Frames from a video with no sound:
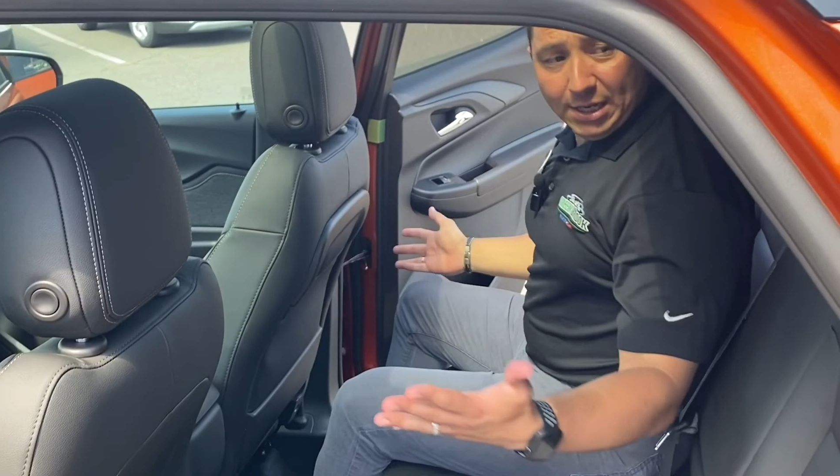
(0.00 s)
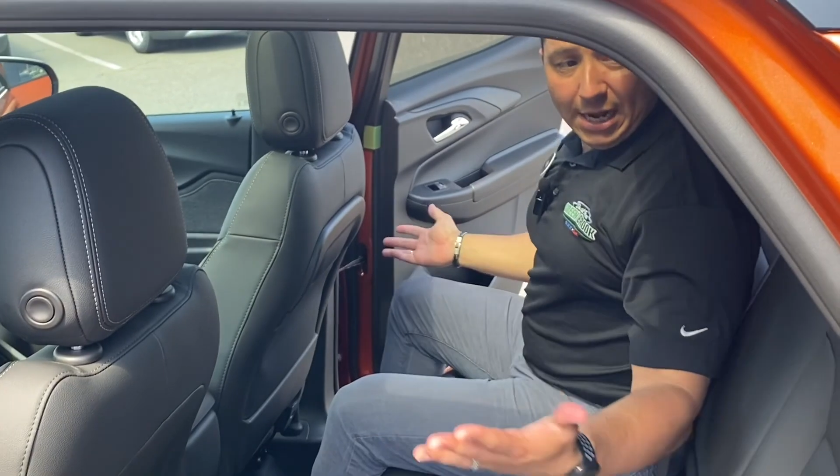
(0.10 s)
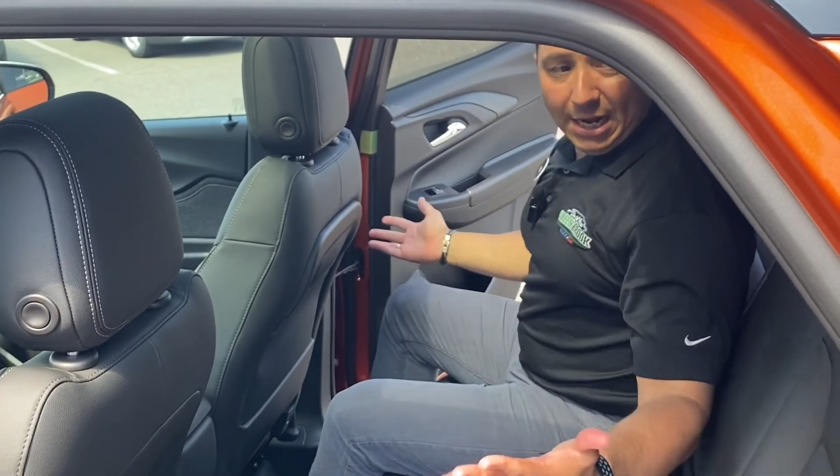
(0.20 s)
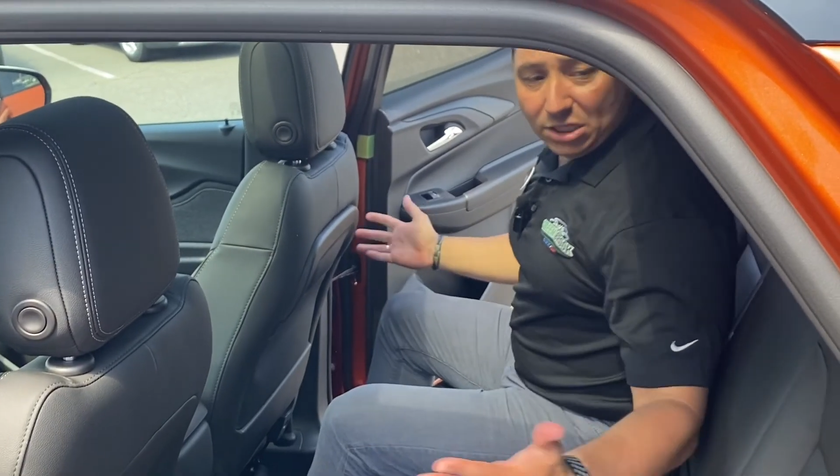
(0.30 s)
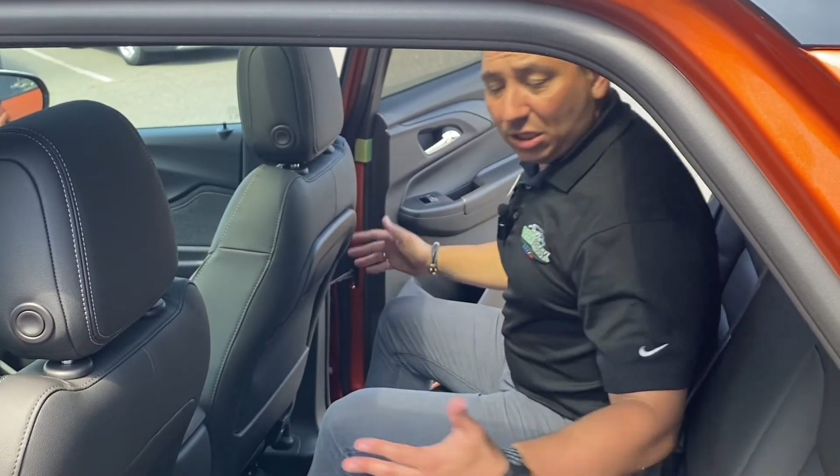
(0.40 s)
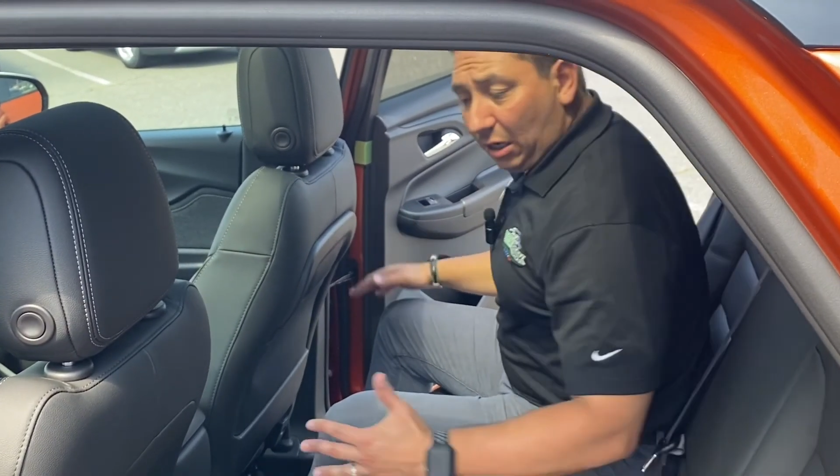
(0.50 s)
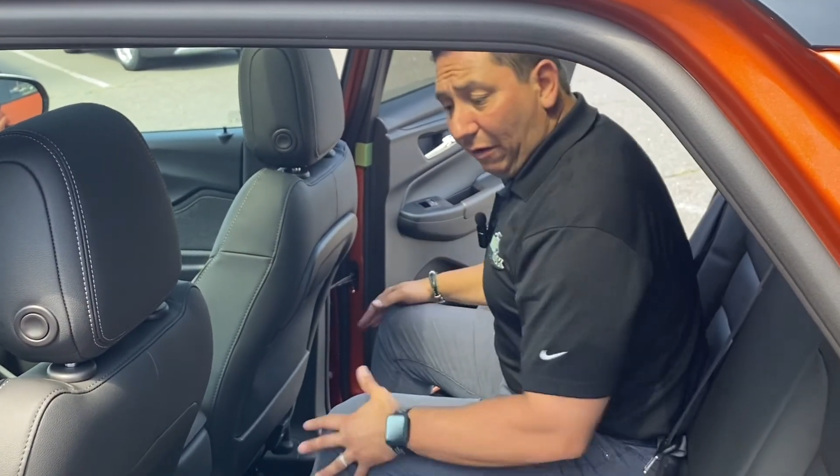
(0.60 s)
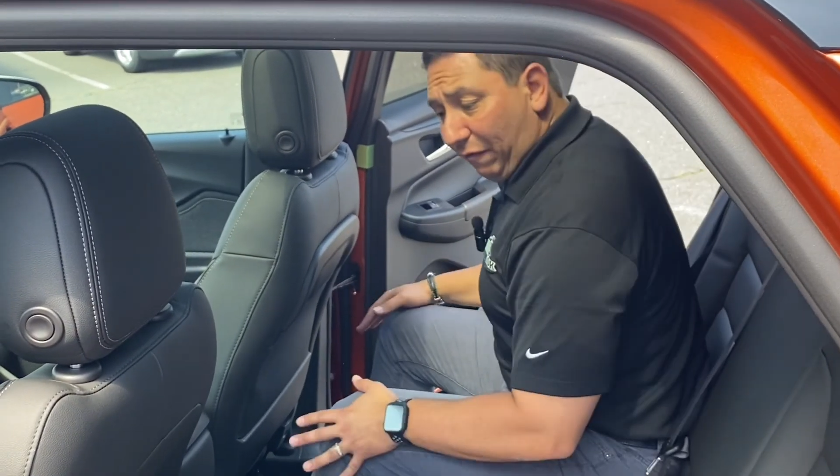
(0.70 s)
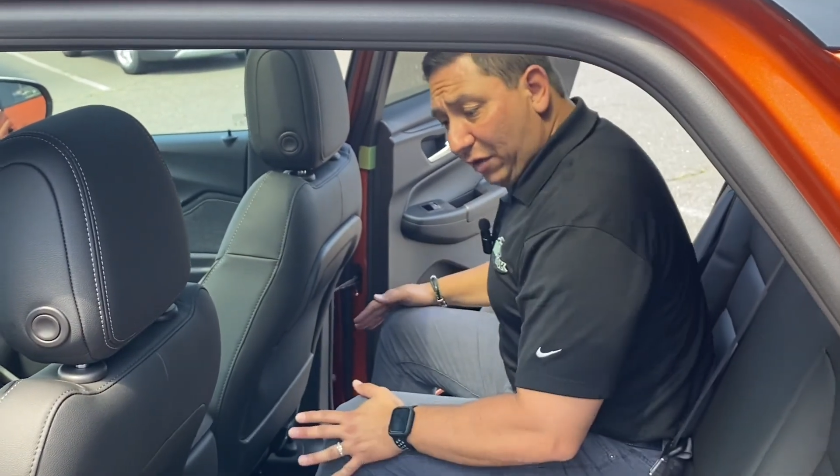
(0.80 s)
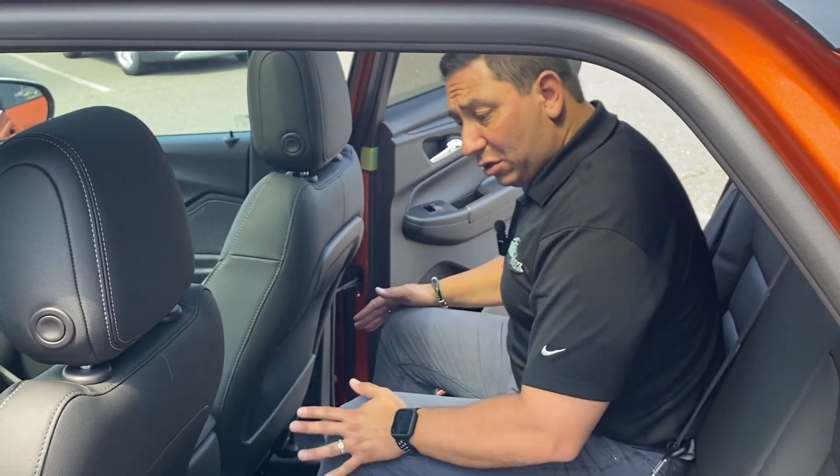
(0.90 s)
nice. It
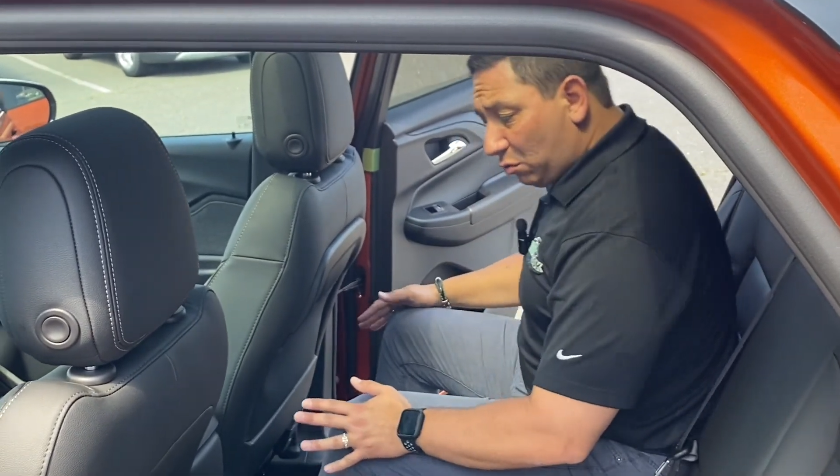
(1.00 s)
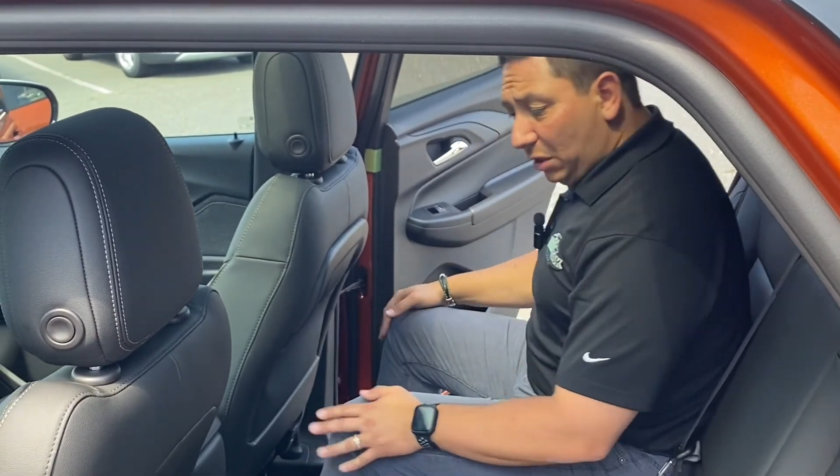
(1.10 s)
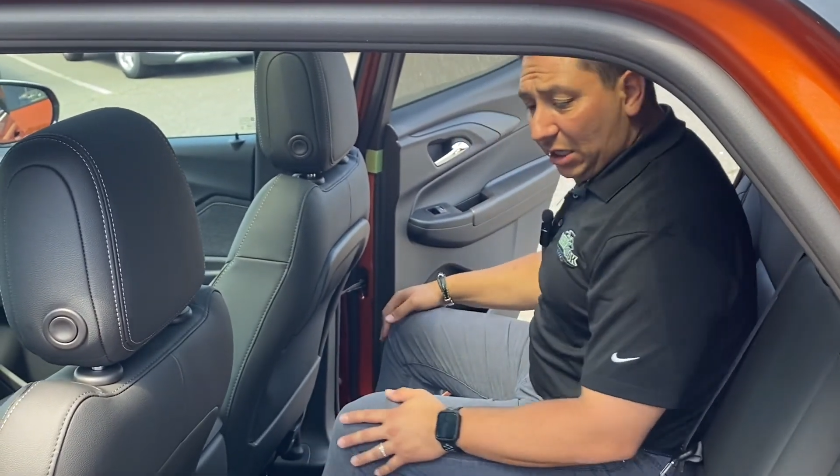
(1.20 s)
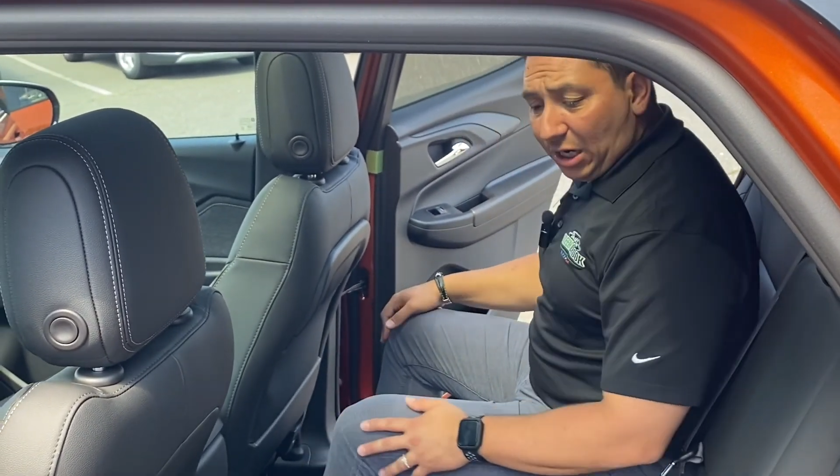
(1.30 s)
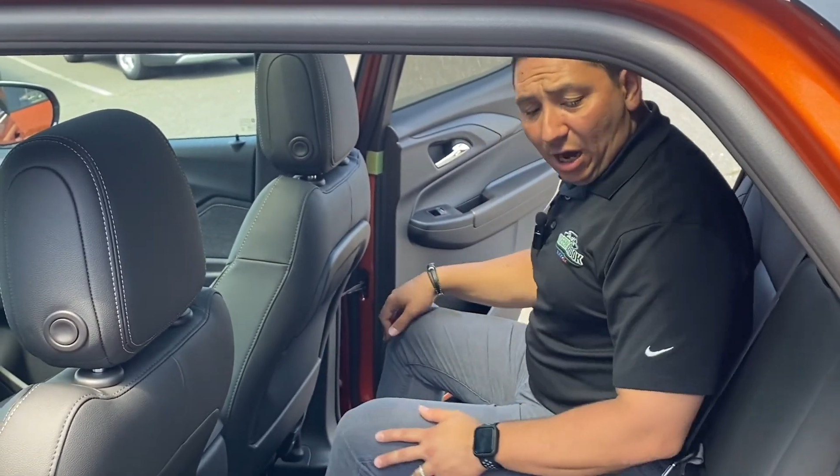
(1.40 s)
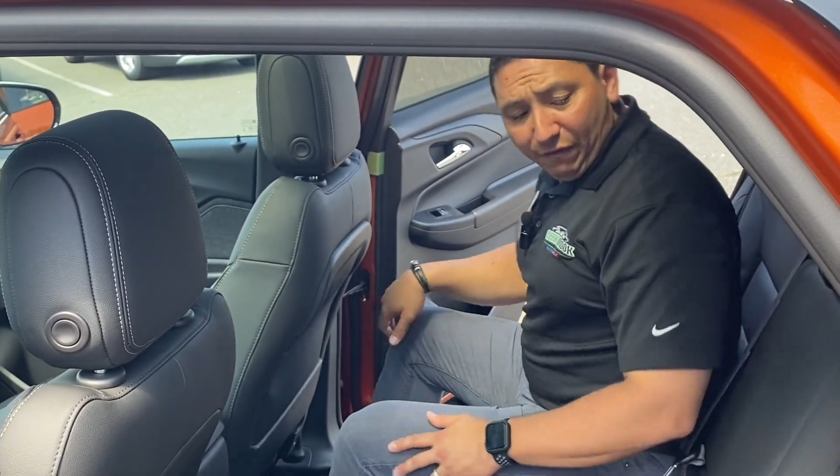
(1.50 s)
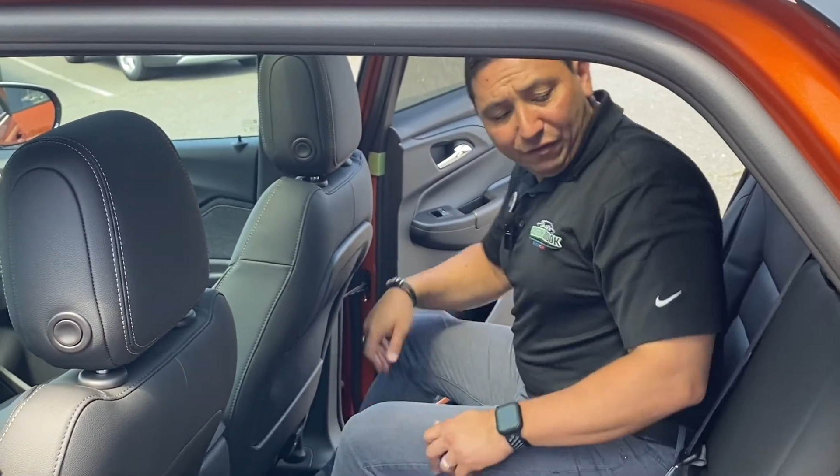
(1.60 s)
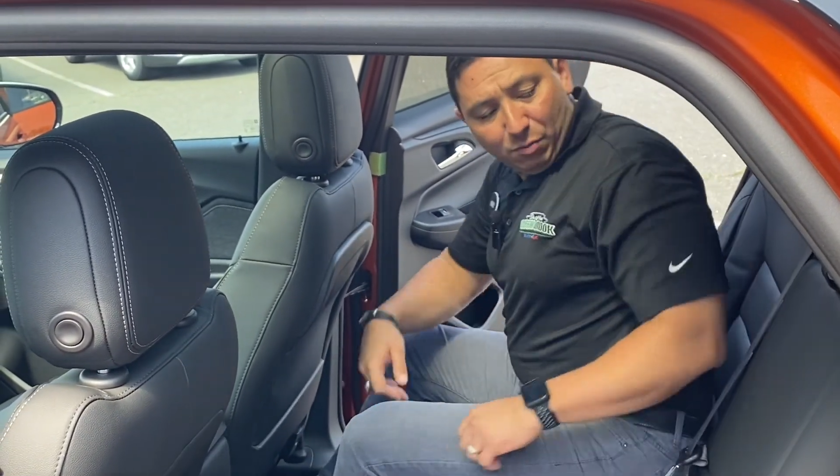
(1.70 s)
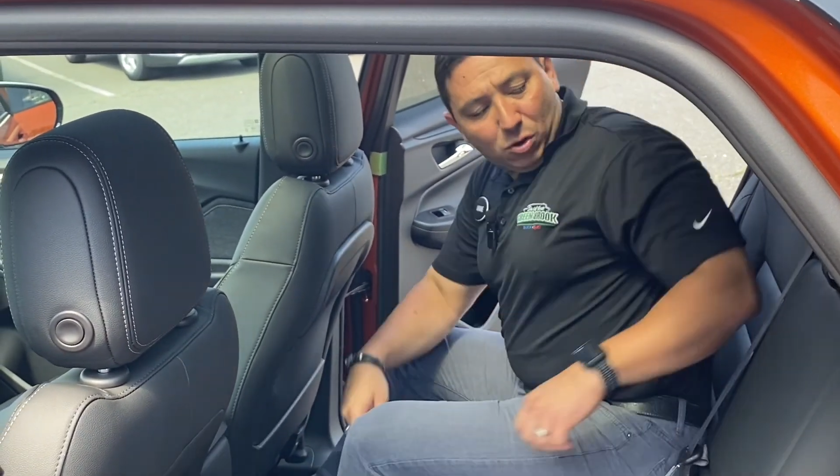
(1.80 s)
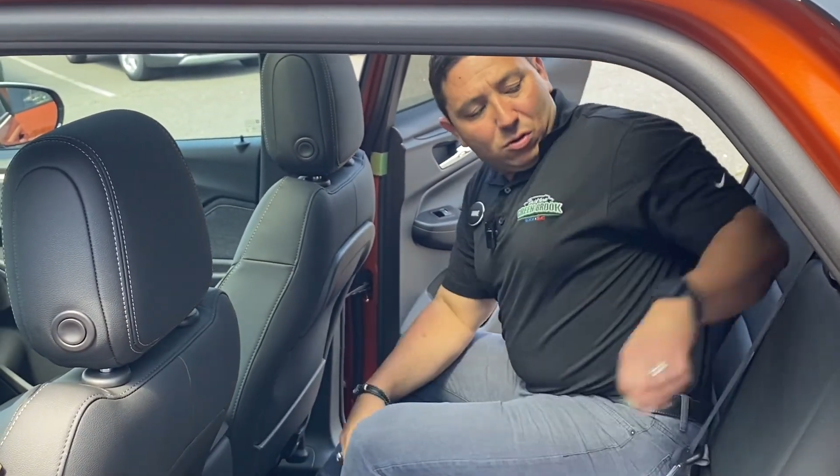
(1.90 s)
feels really
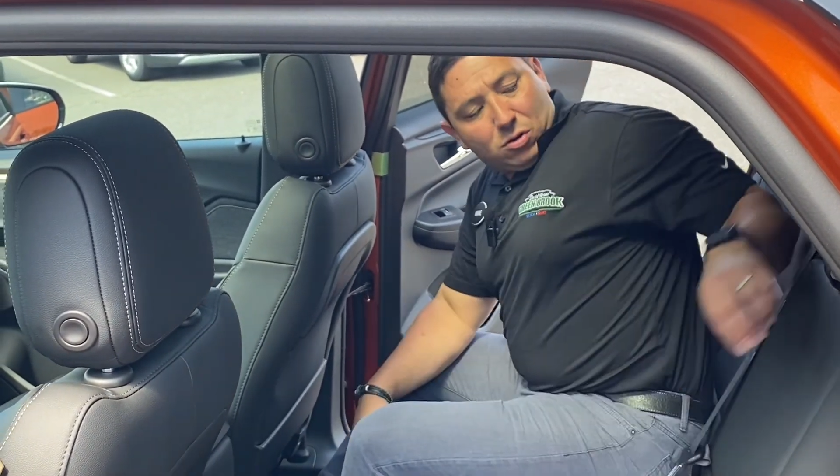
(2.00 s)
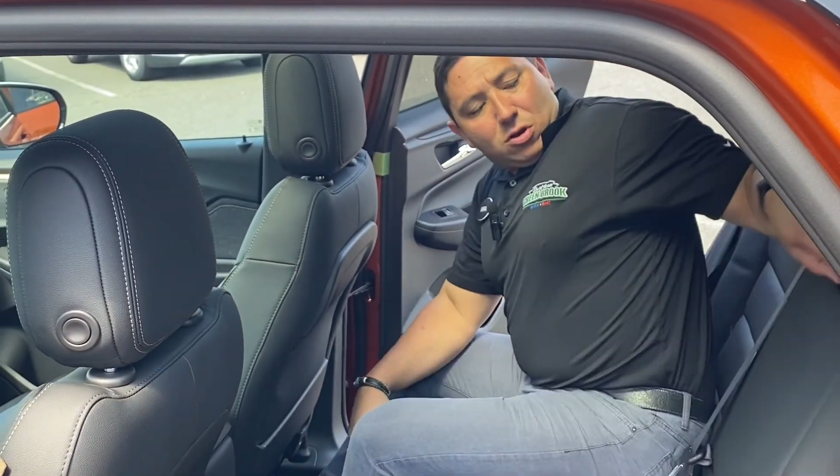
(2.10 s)
comfortable.